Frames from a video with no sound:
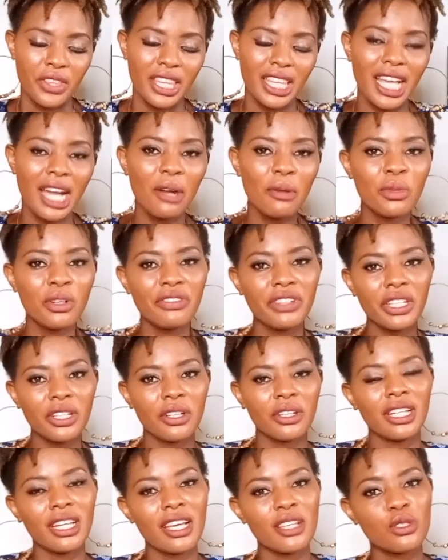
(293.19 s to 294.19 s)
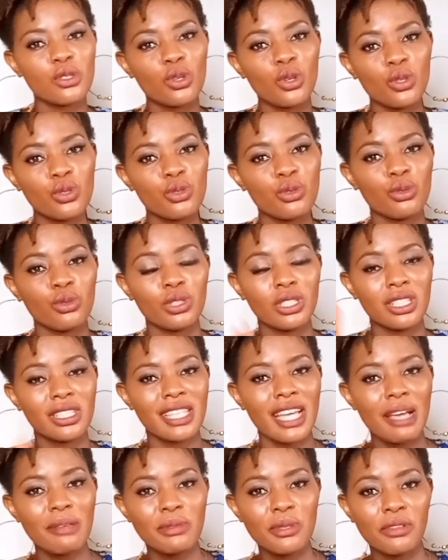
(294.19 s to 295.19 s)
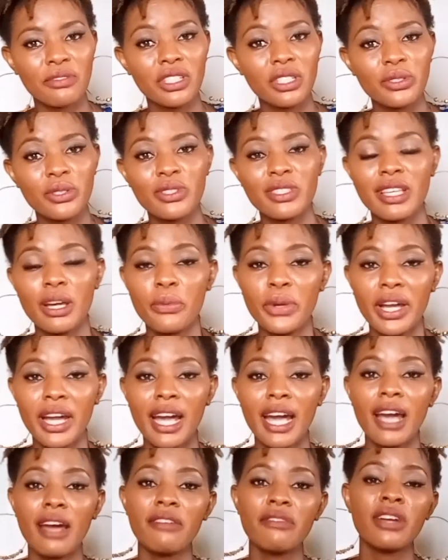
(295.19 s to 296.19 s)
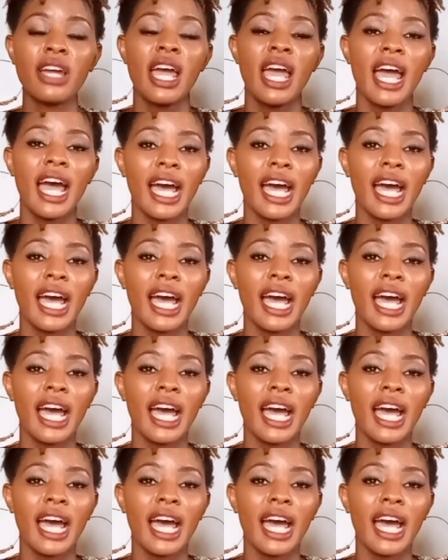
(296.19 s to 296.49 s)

Now moving on, let's go to the types of needles that we have